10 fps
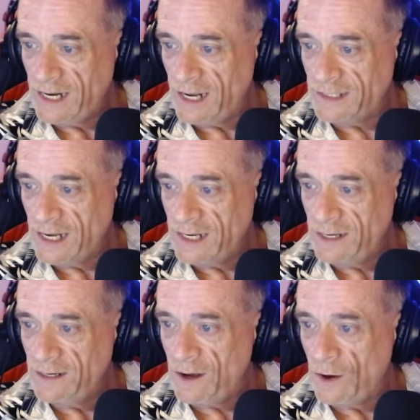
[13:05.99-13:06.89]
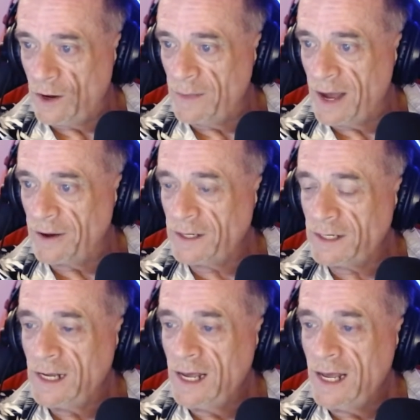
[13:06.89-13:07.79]
I'll tell you all about it.
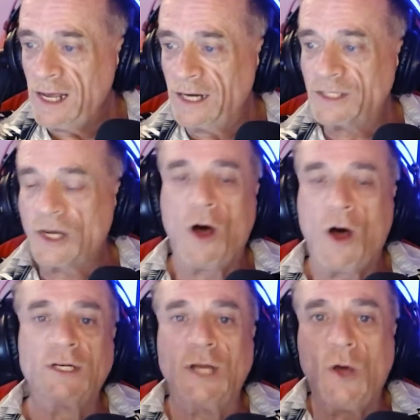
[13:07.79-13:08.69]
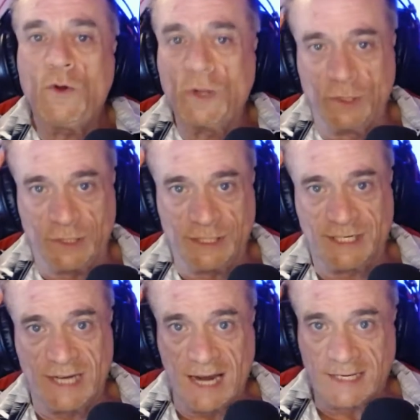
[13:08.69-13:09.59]
It is called
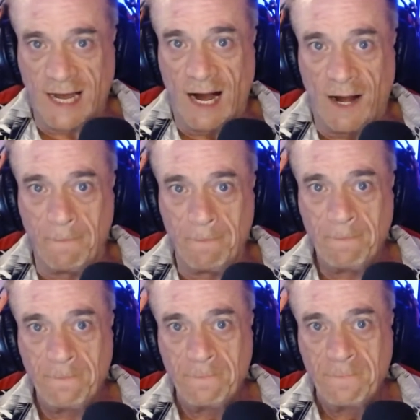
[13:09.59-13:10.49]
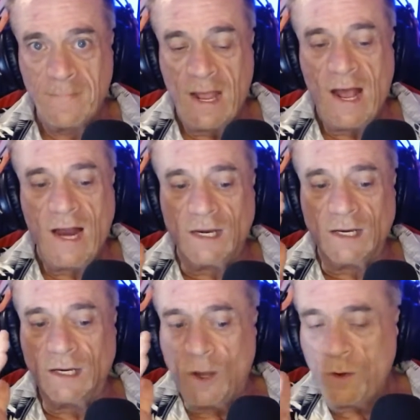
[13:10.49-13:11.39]
locals.com.
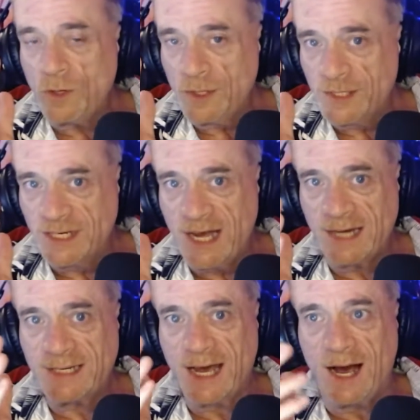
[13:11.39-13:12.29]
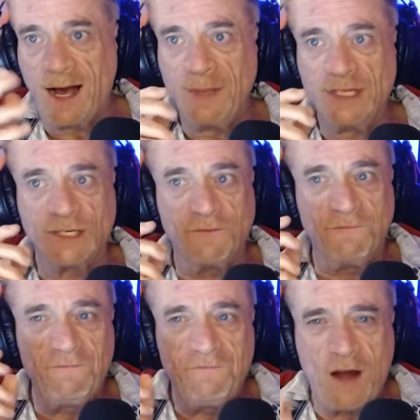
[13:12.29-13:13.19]
Locals.com is a
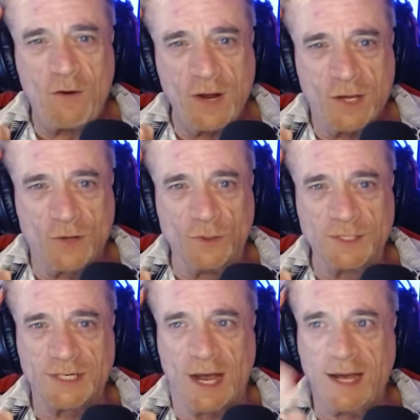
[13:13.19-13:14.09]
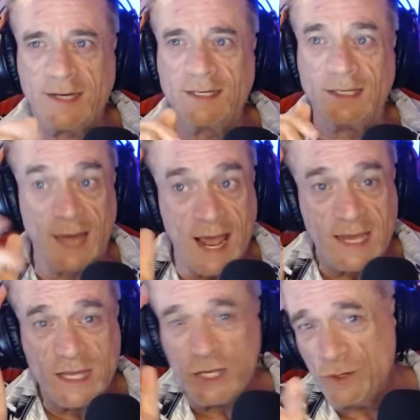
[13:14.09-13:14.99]
very cool site
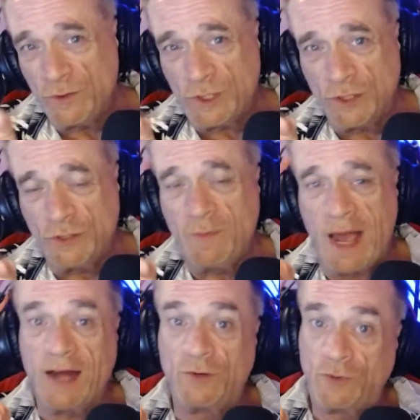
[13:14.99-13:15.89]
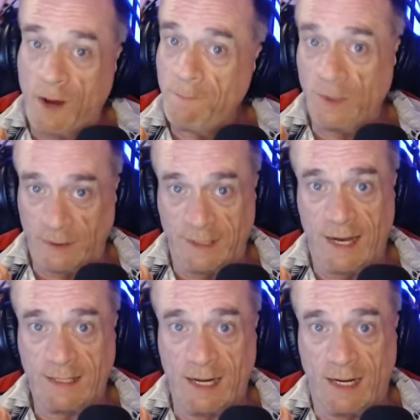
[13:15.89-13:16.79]
like YouTube and
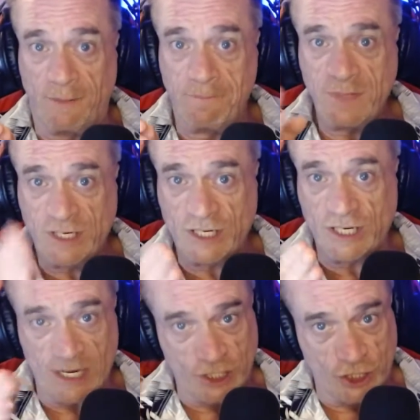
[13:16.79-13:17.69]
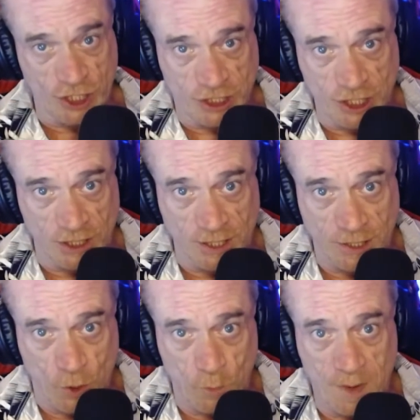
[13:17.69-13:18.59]

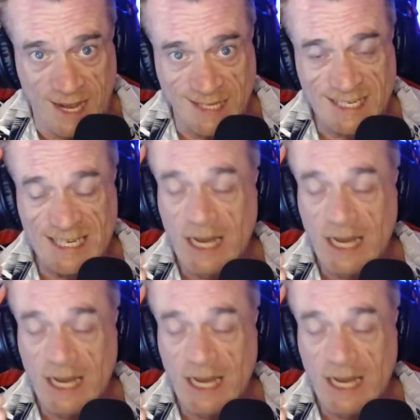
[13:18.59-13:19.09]
rumble.com/JSheldonNoPants.